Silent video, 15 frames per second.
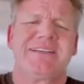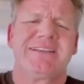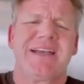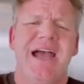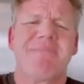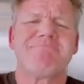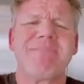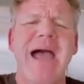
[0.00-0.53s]

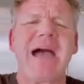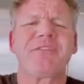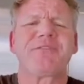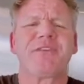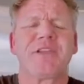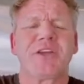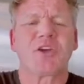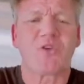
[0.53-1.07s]
A
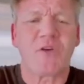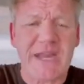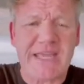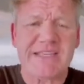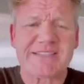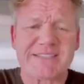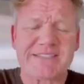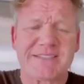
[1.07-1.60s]
mouthful of
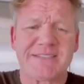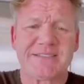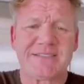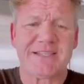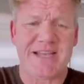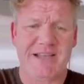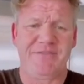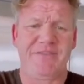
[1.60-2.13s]
grease.
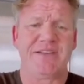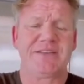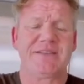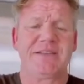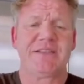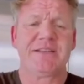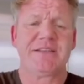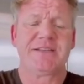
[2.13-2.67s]
Oven.
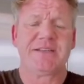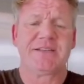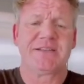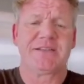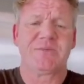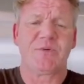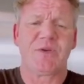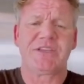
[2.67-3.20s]

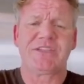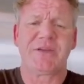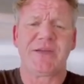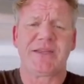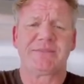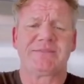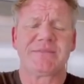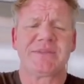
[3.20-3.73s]
What are you doing?